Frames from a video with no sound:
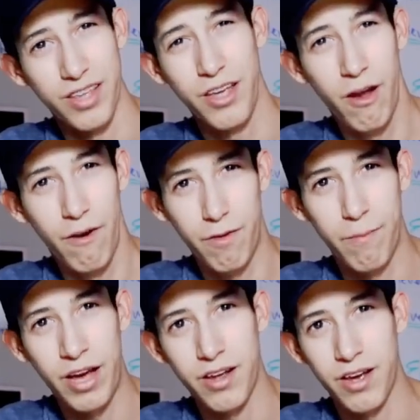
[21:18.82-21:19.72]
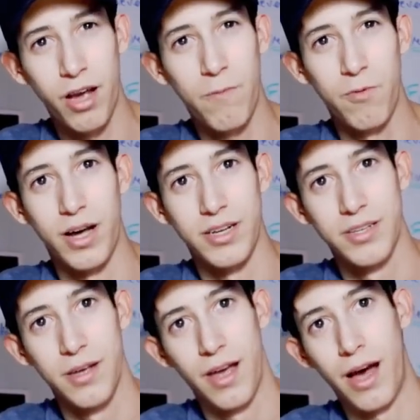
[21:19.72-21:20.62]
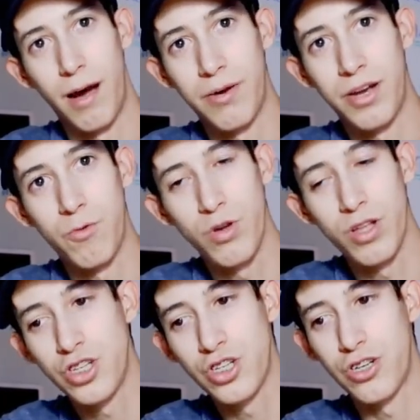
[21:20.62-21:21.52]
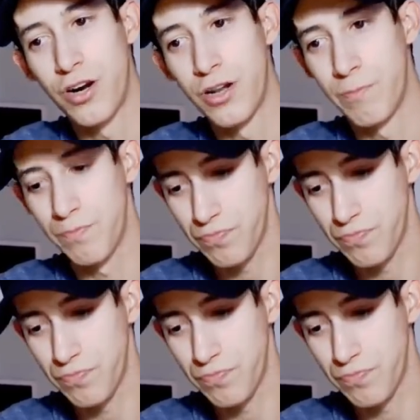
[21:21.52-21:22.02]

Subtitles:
He's another day trader. He doesn't go into the